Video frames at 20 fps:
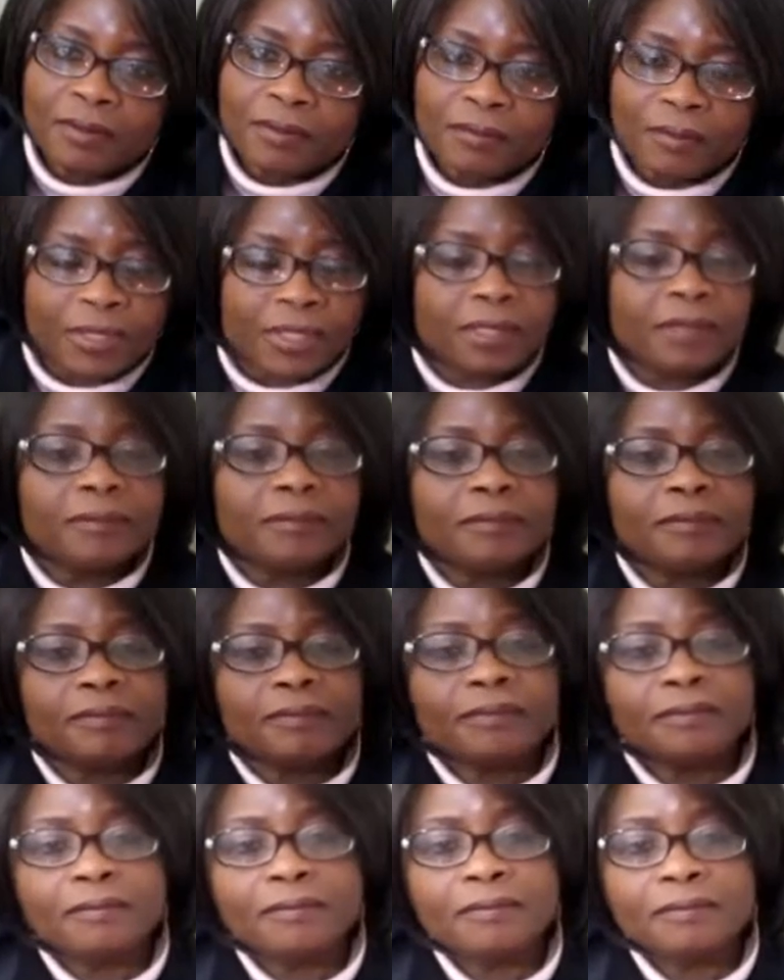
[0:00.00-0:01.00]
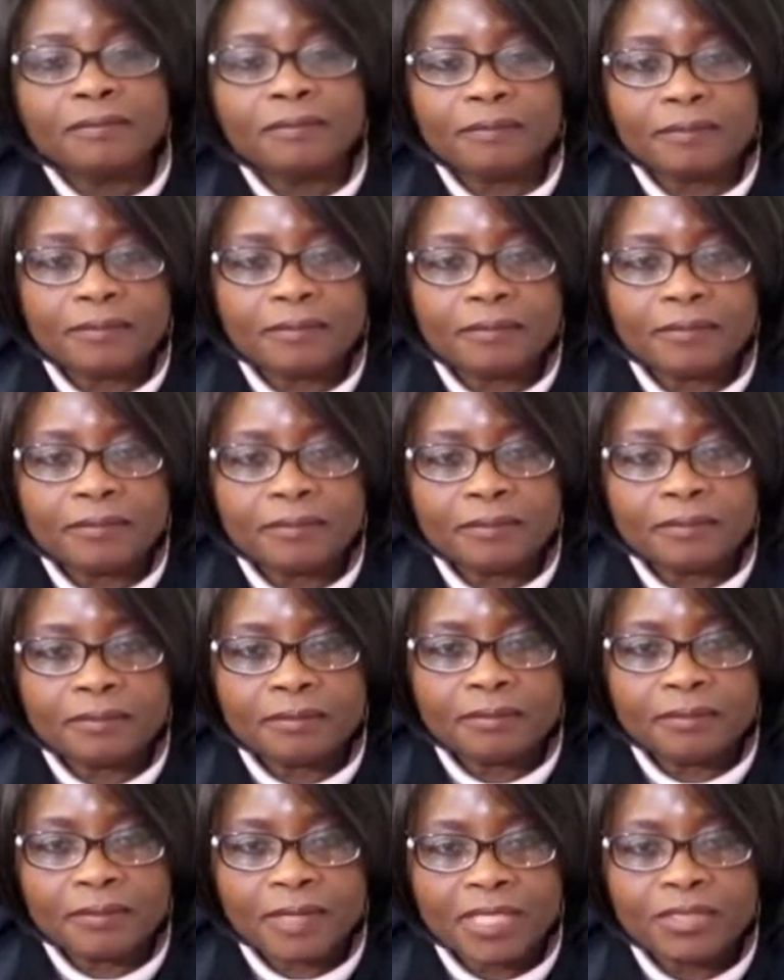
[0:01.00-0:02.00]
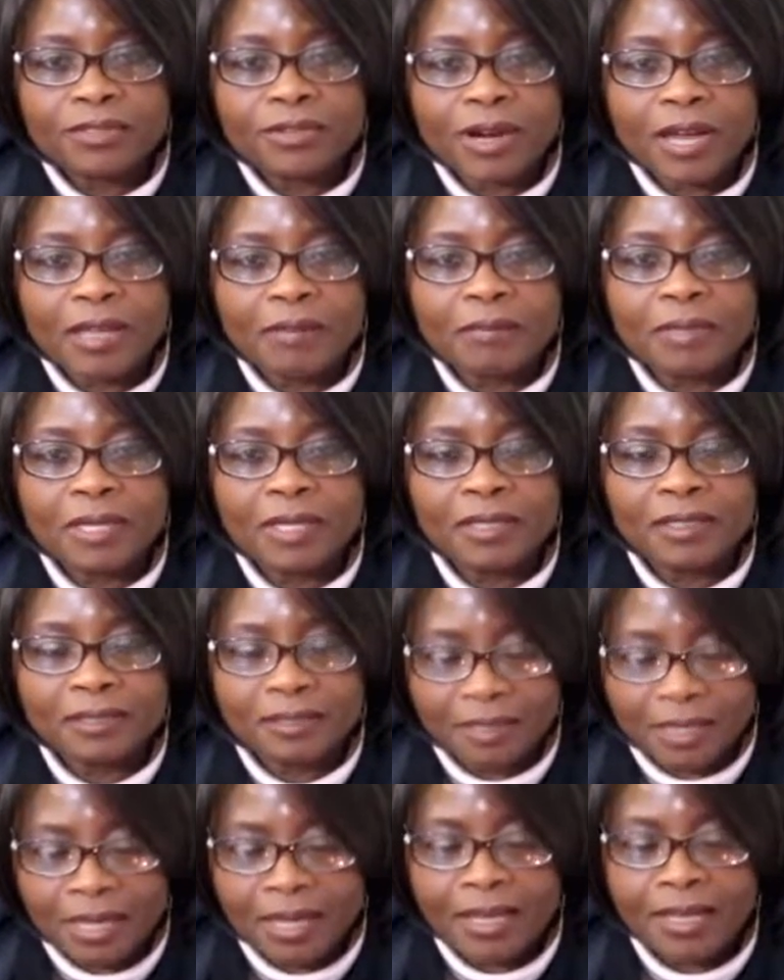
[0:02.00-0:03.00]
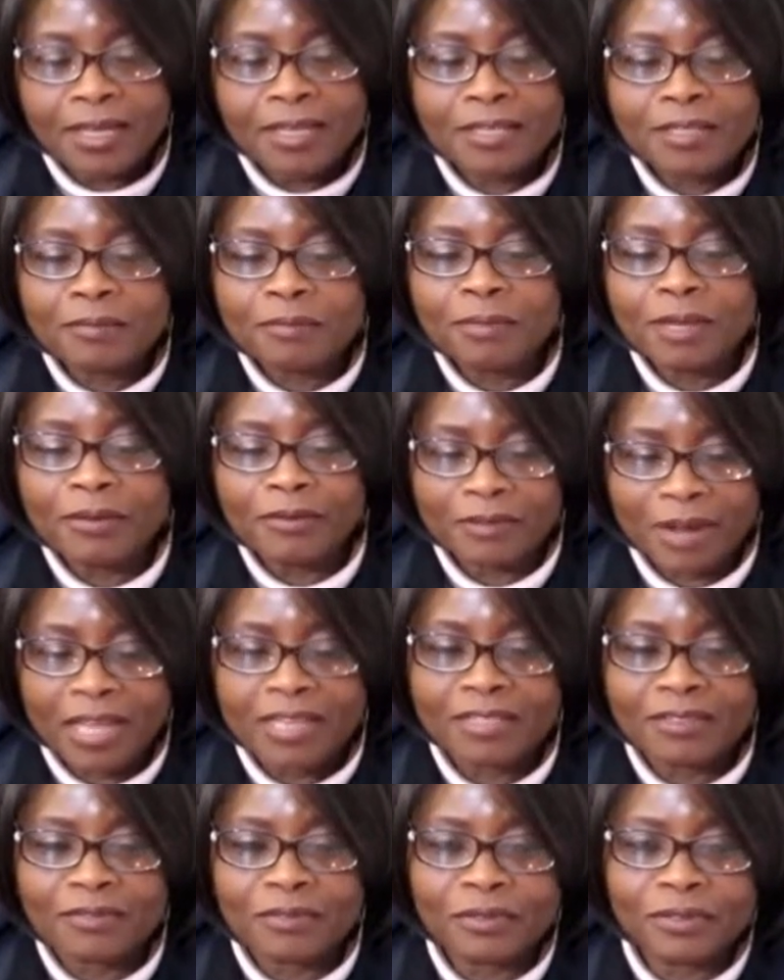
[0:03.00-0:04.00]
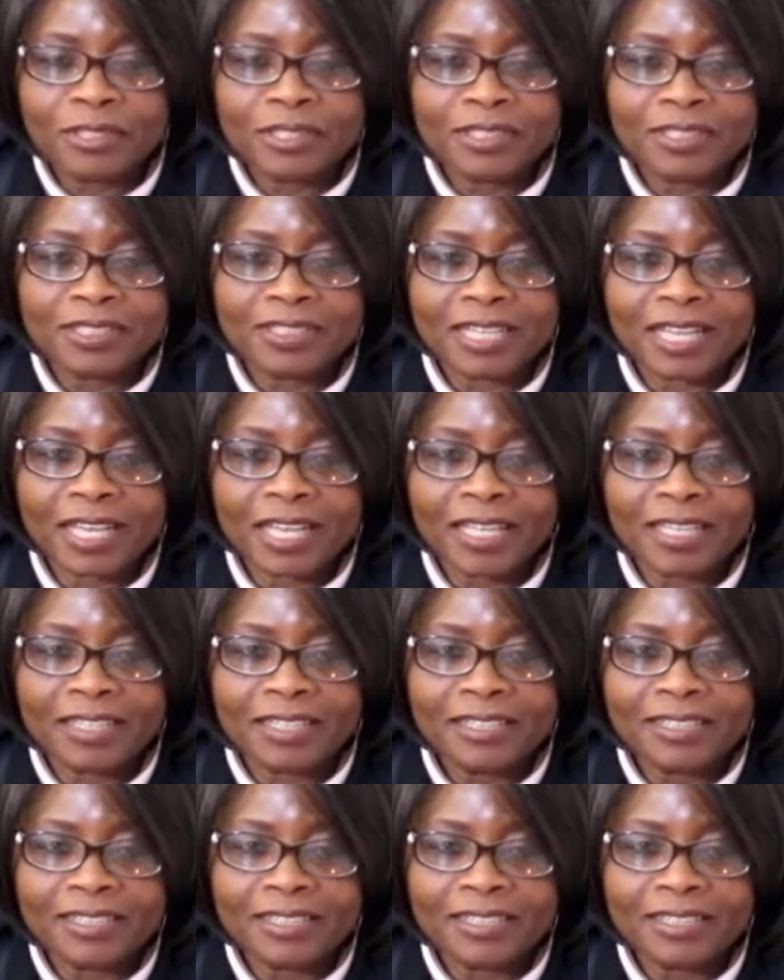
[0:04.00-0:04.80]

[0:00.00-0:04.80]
Well, my tribe, that is my rant for this day.